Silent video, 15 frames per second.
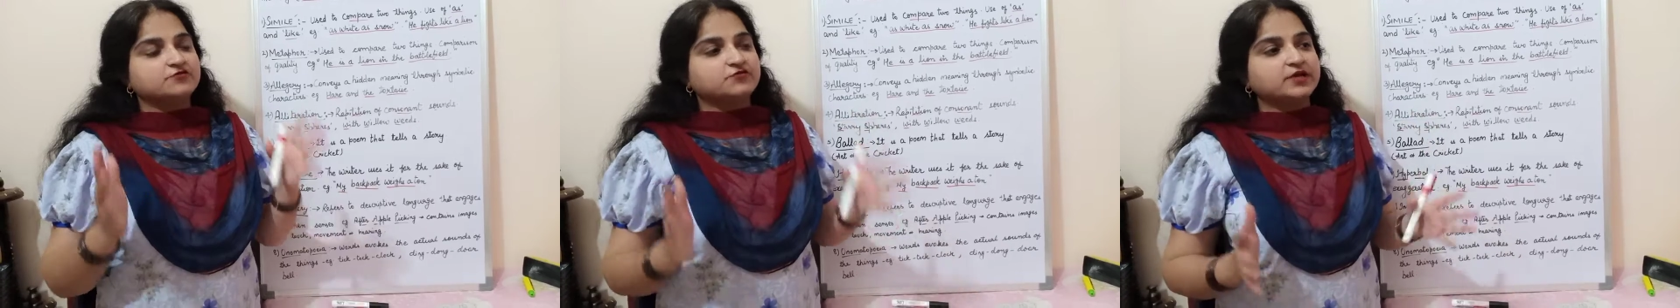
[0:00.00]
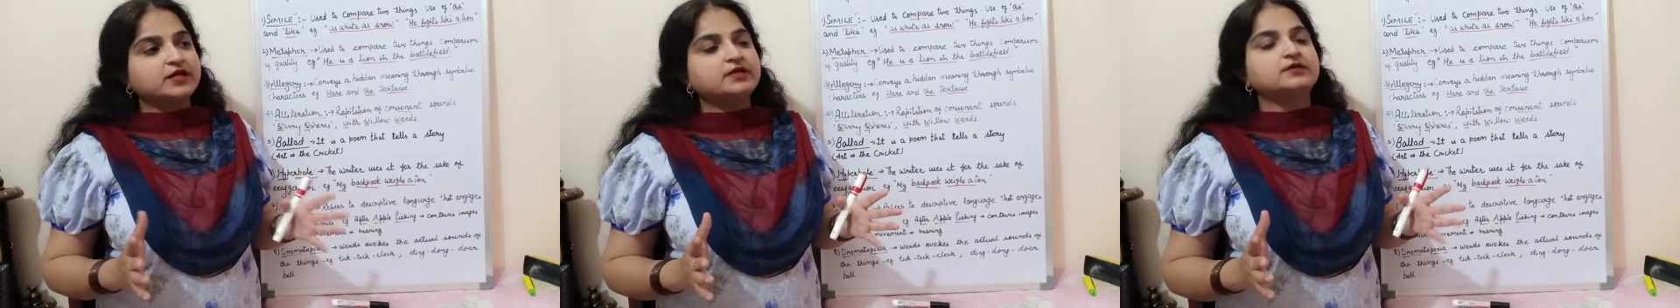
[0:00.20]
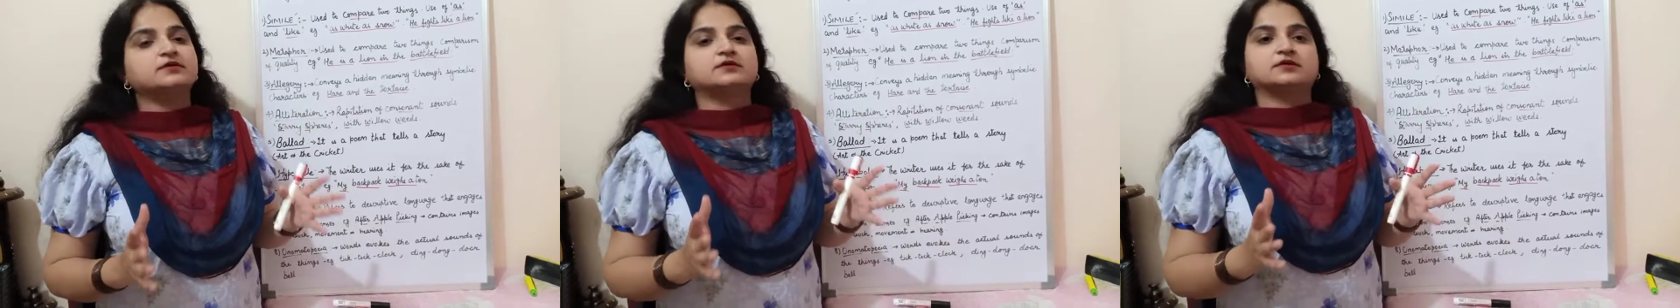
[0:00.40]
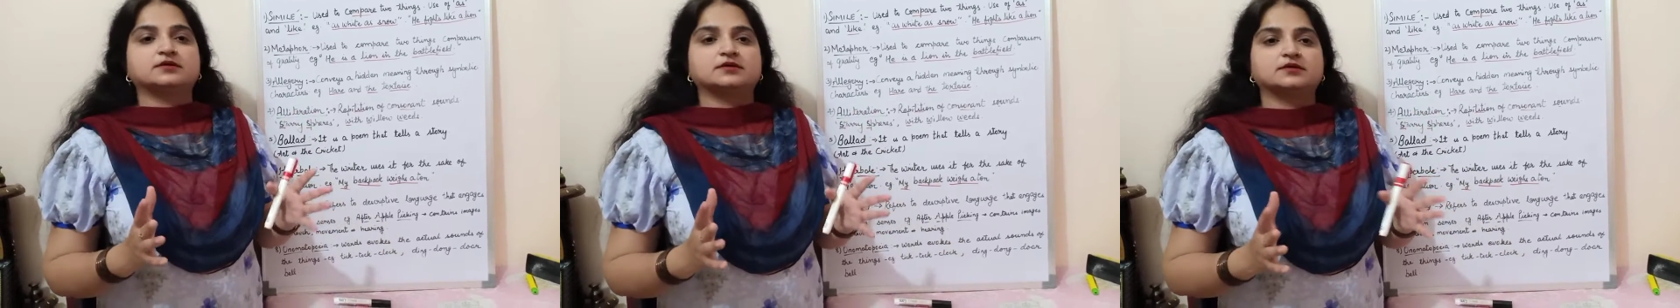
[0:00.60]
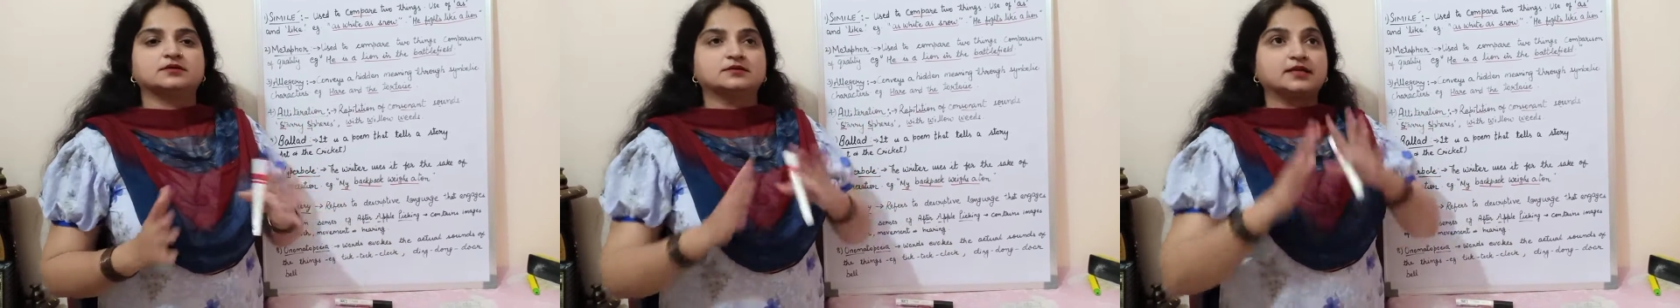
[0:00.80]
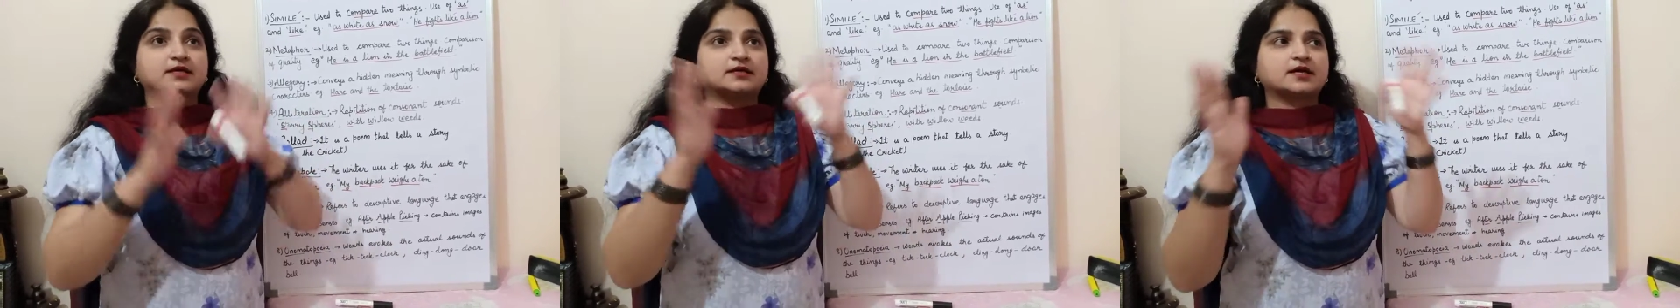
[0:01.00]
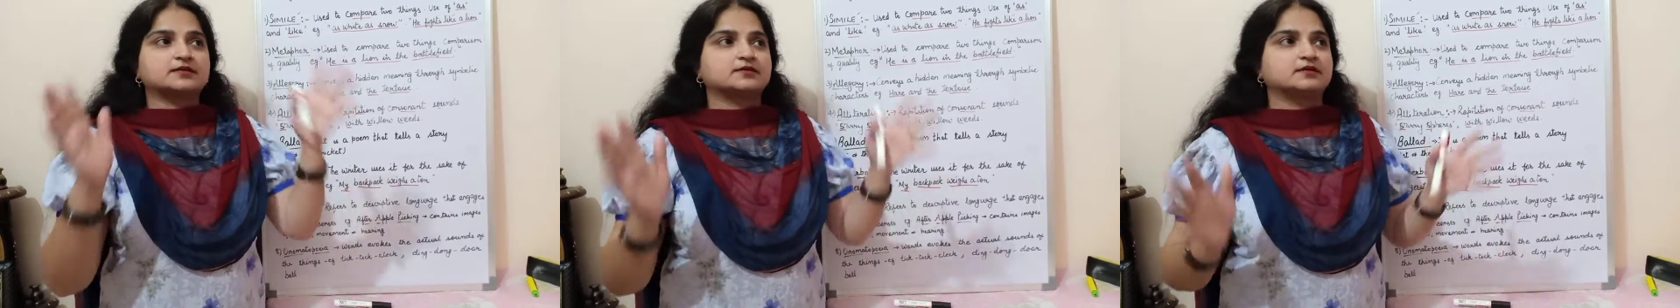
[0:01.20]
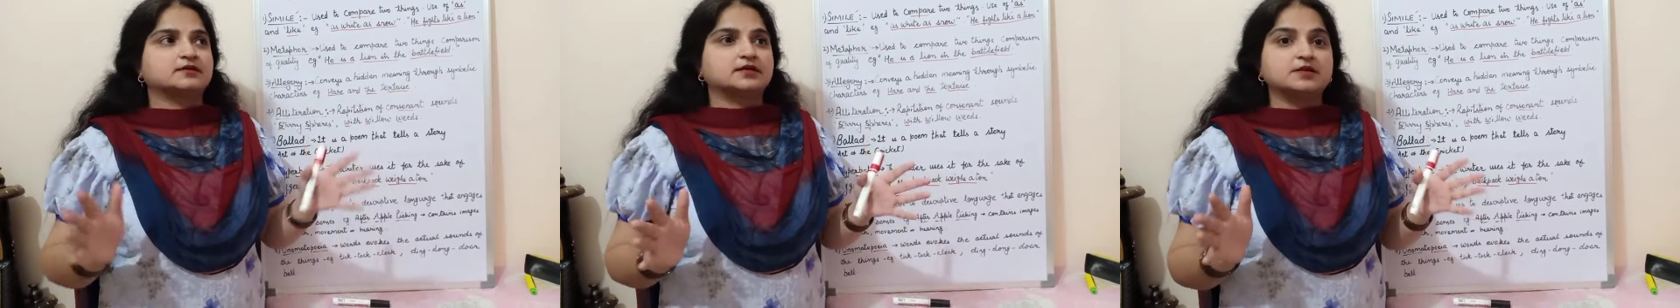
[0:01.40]
Wind there are
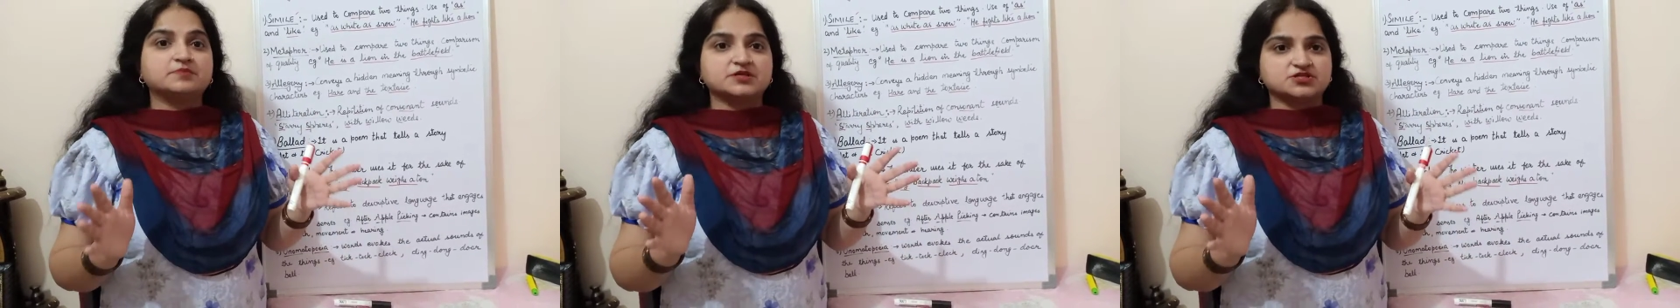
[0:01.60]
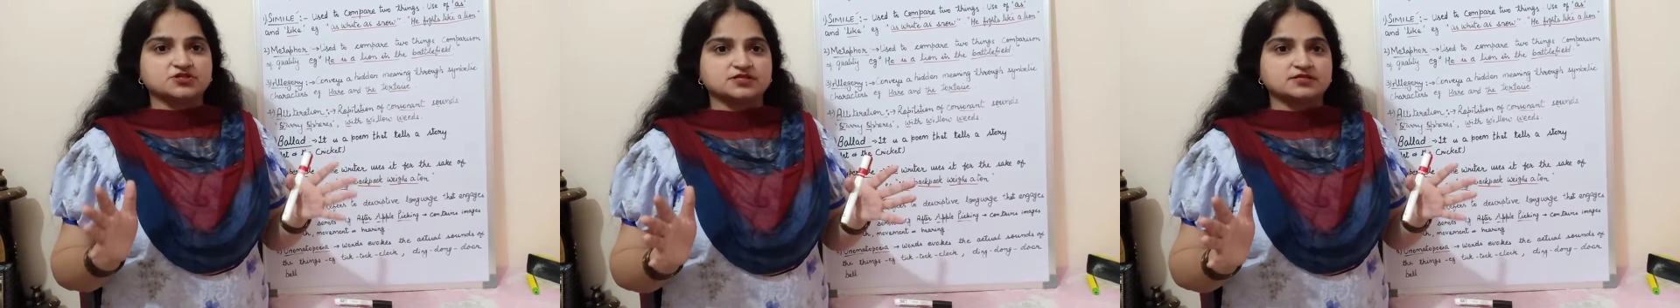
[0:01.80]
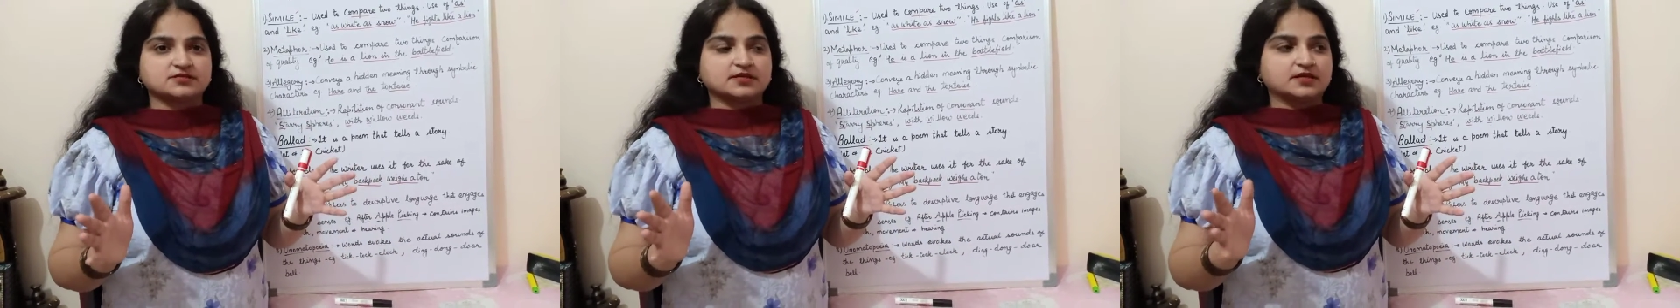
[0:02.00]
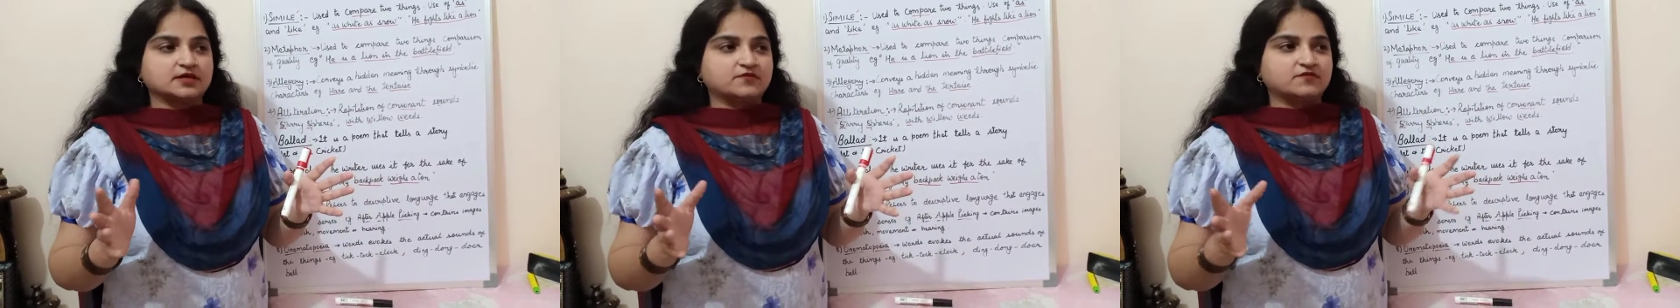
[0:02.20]
images.